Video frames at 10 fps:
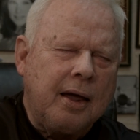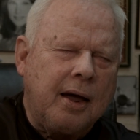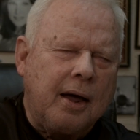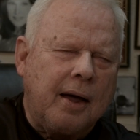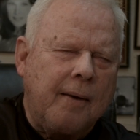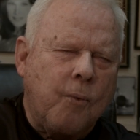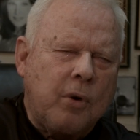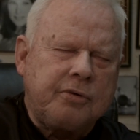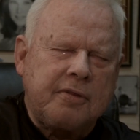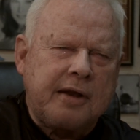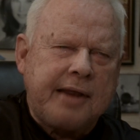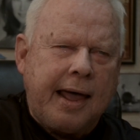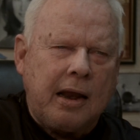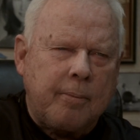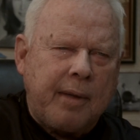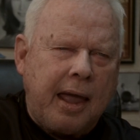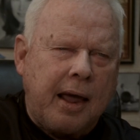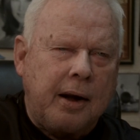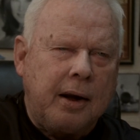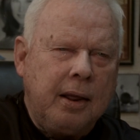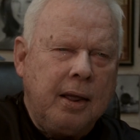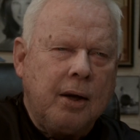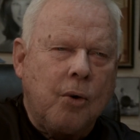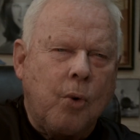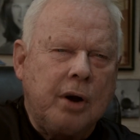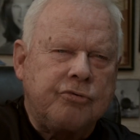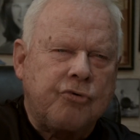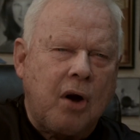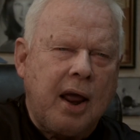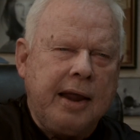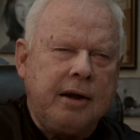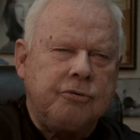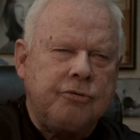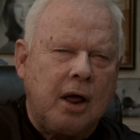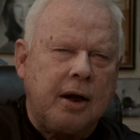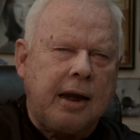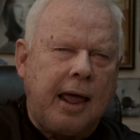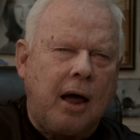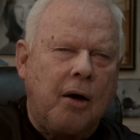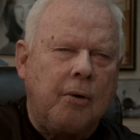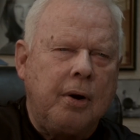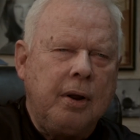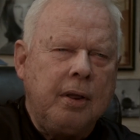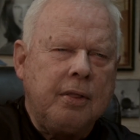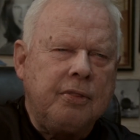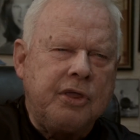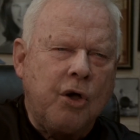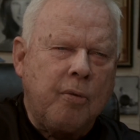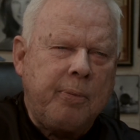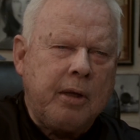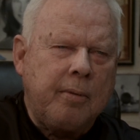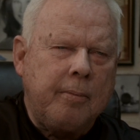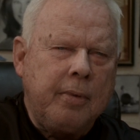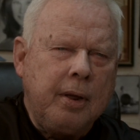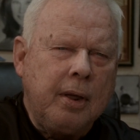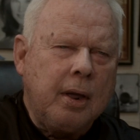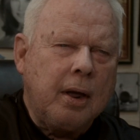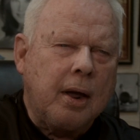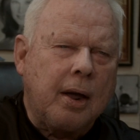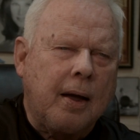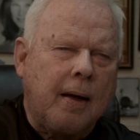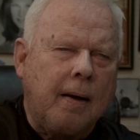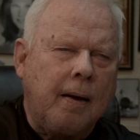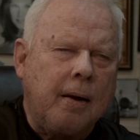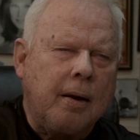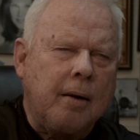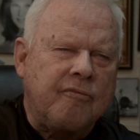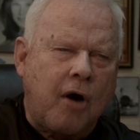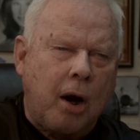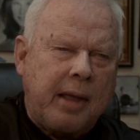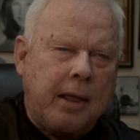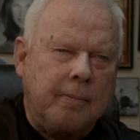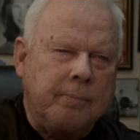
was that the Taliban was trying to shut down the opium farming.